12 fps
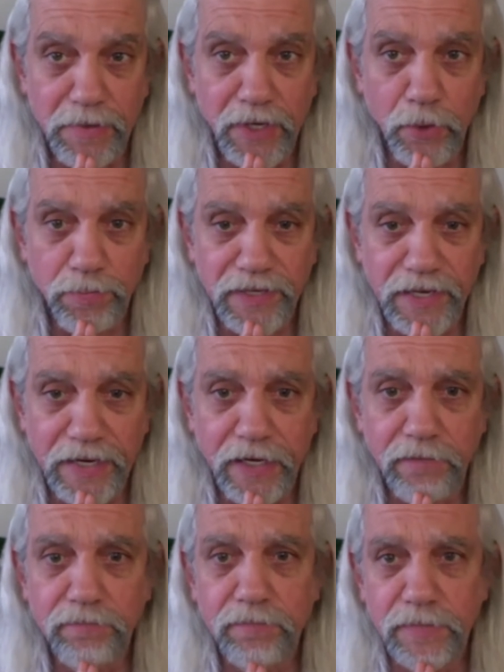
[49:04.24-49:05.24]
on our planet.
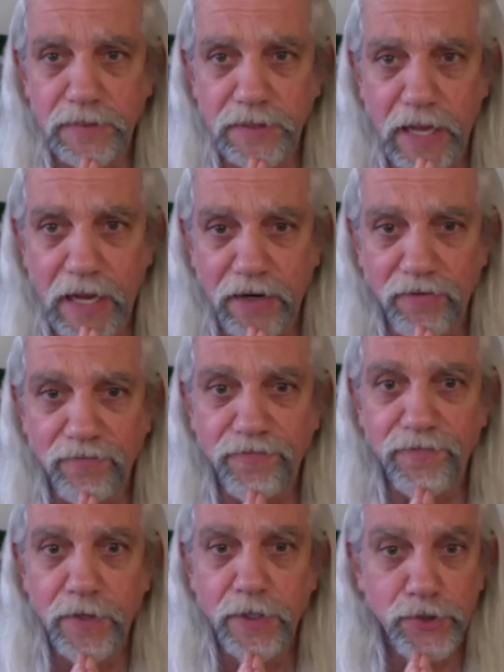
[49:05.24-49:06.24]
A lot of
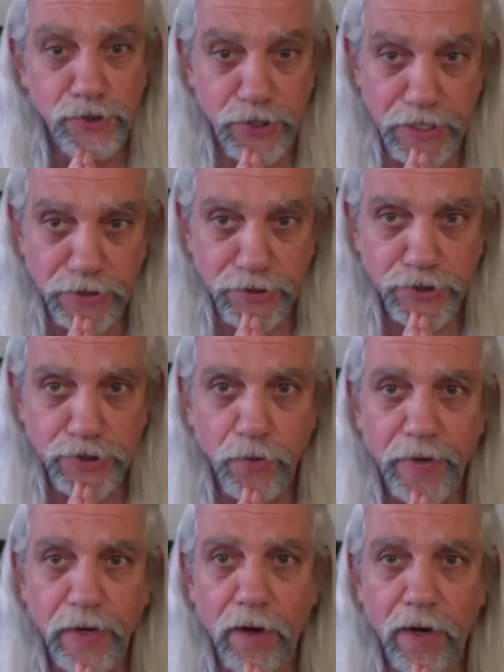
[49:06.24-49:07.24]
change is
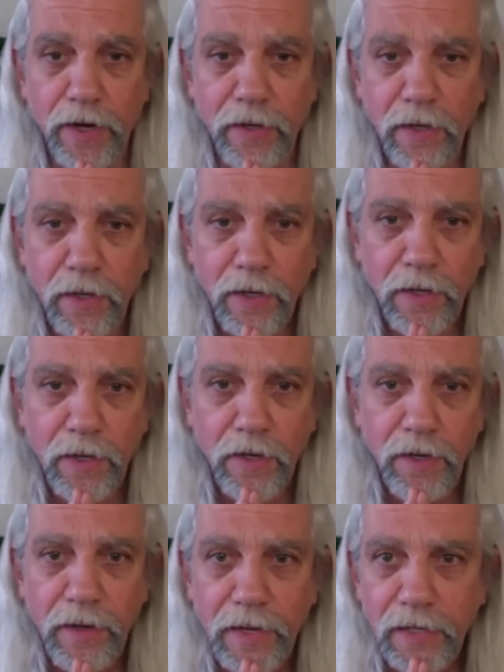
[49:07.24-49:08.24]
going on,
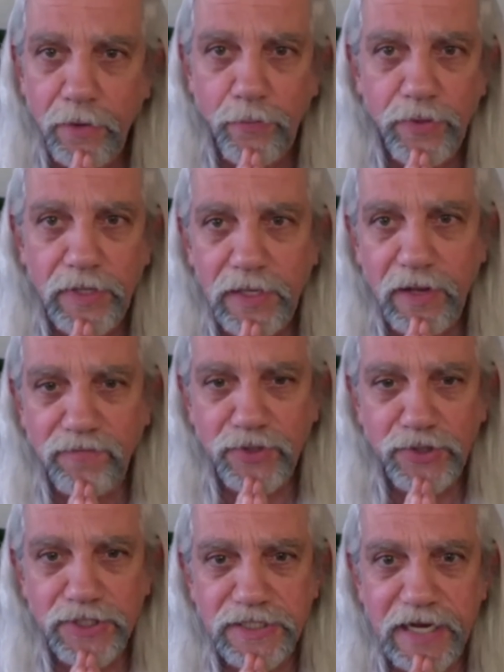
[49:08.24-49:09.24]
and I'd really love to
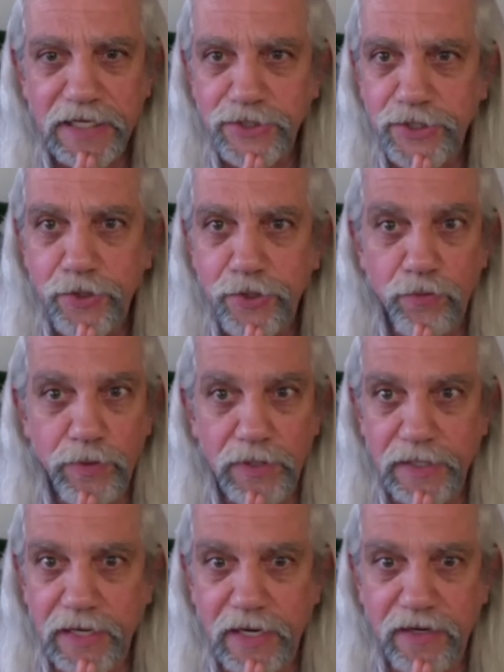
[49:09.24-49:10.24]
just ask you,
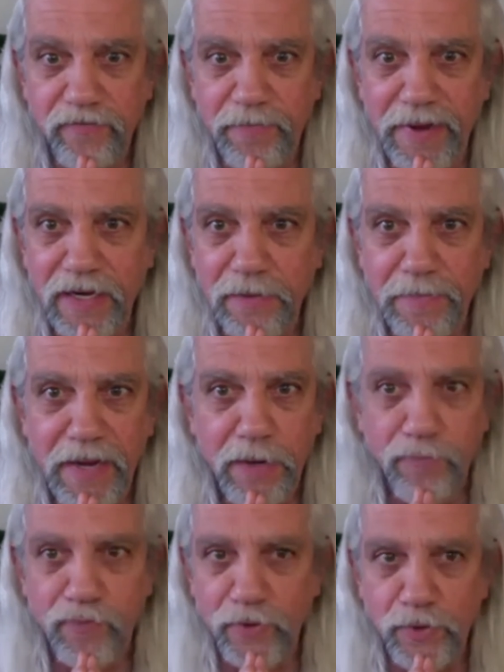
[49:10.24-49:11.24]
really, kind of man to man,
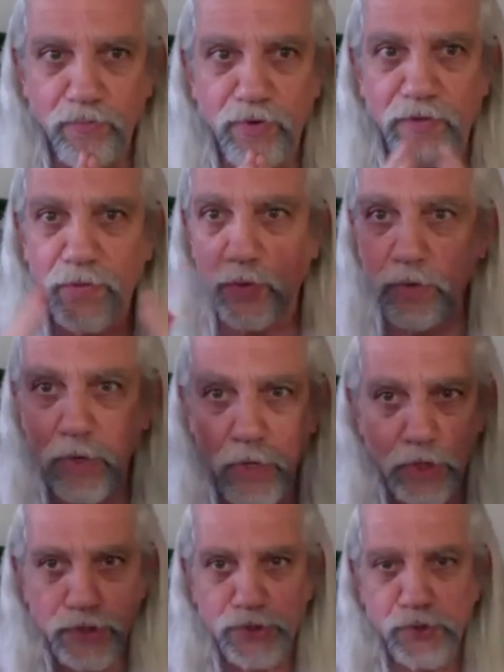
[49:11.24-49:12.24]
brother to brother,
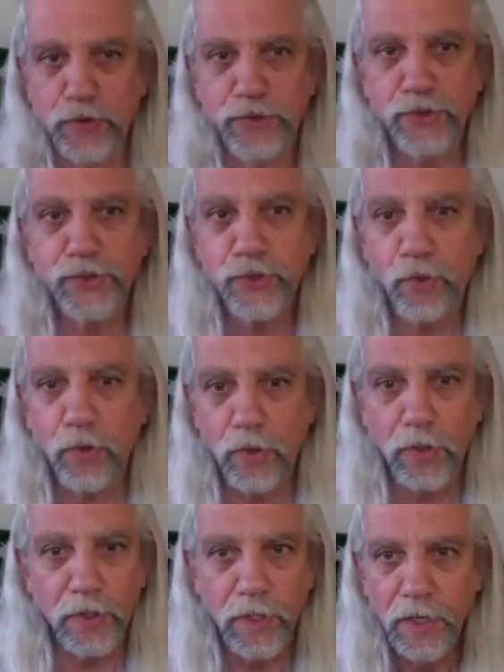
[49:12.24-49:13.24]
soul to
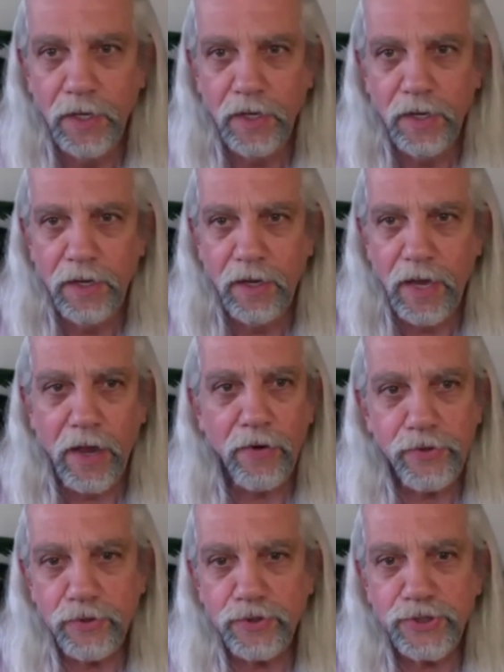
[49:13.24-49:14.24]
soul. How do
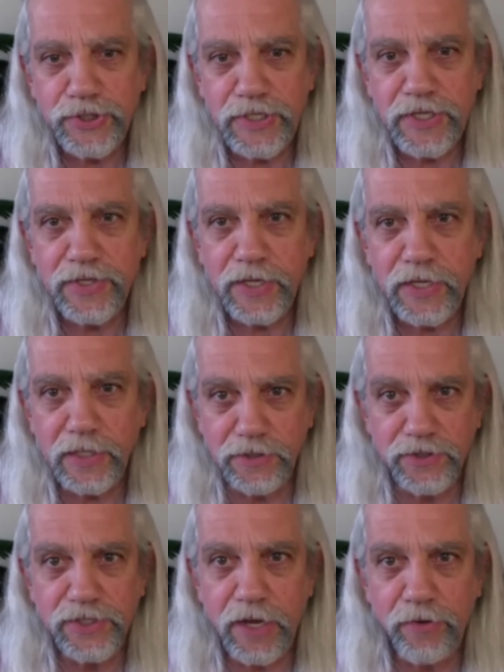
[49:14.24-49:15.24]
you see
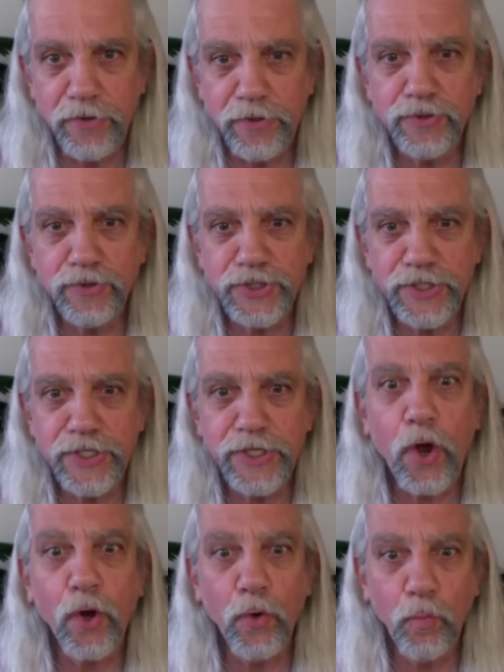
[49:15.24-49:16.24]
things? How do you see
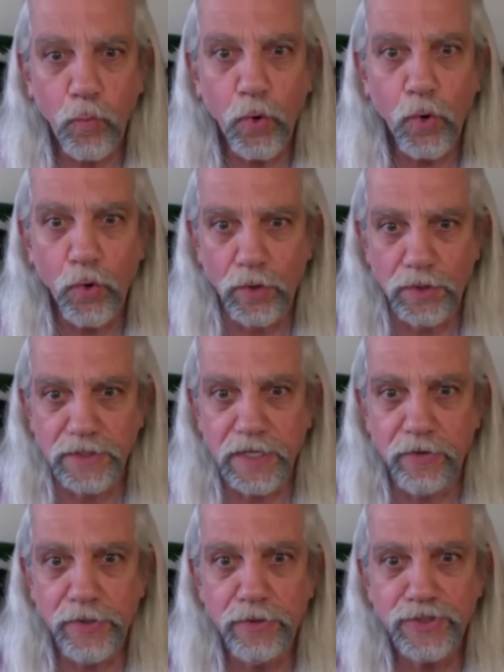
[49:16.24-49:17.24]
our world? How
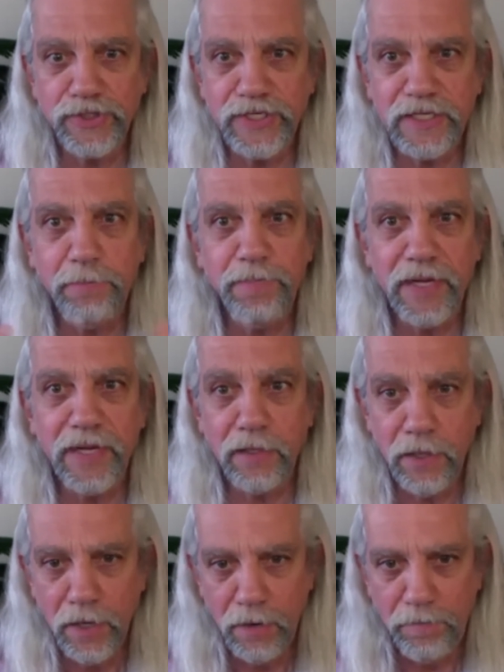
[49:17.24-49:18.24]
do you see the big
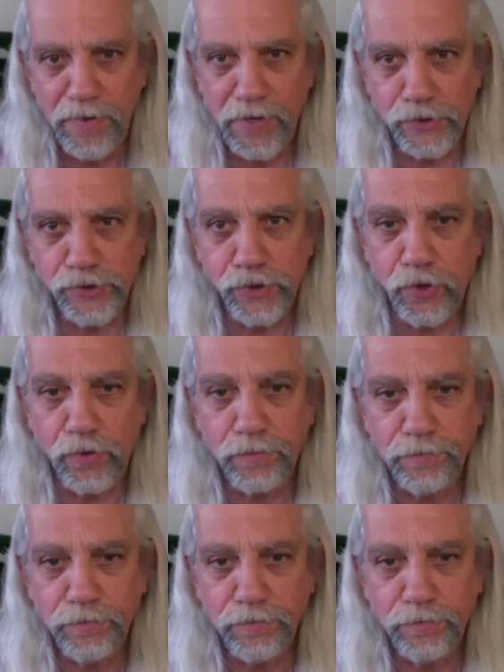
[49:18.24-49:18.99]
picture?